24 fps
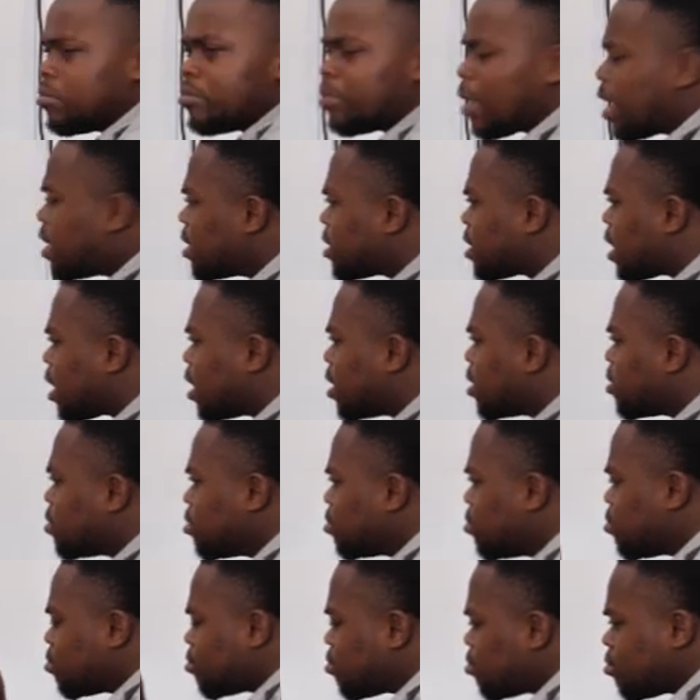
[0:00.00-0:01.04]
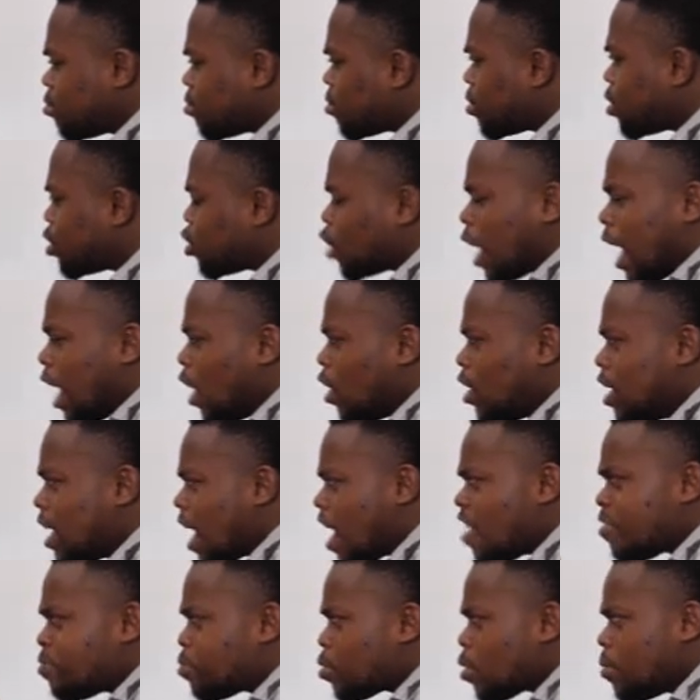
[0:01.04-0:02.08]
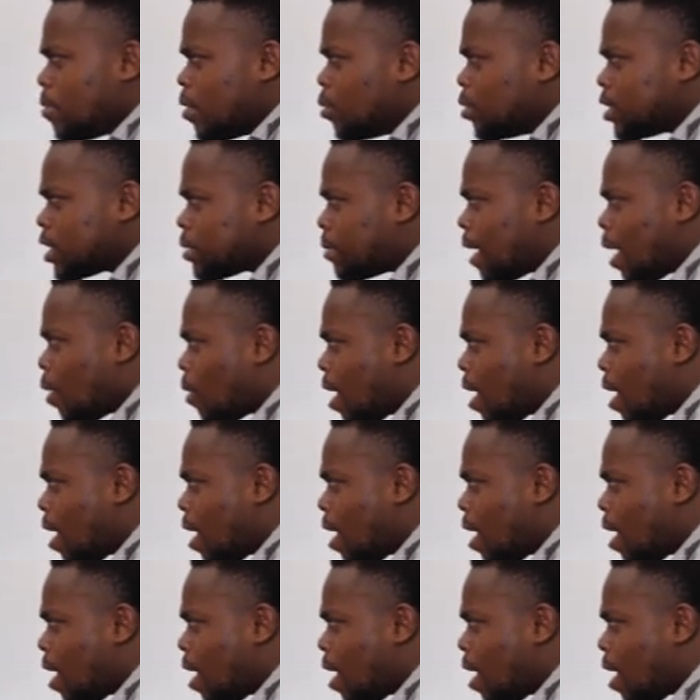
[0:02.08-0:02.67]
Barrister, I only have problem with my